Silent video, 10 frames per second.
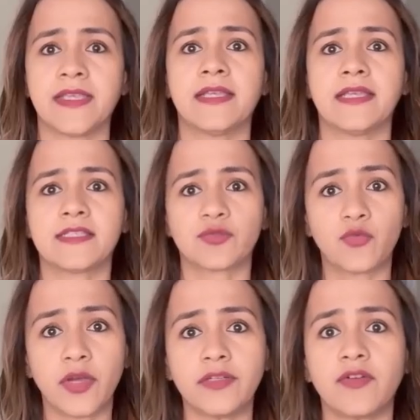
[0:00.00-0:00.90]
It's
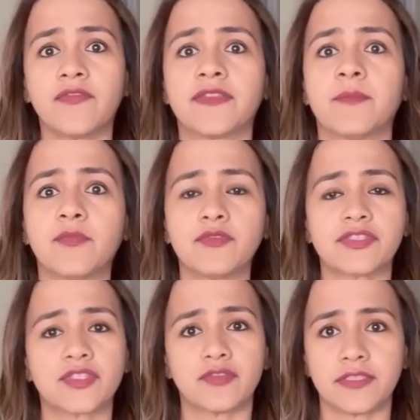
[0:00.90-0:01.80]
one of the most
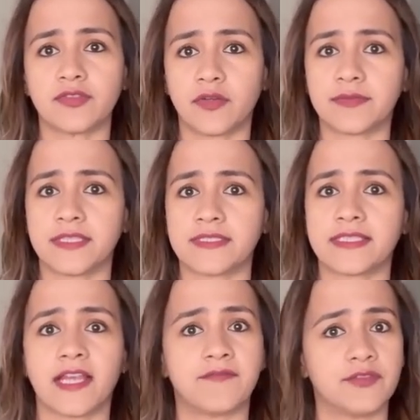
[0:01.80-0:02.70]
solid options
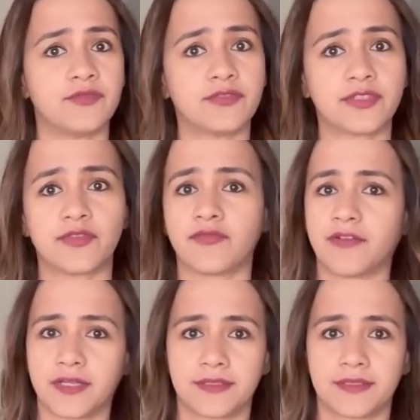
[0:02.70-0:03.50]
I've used so far.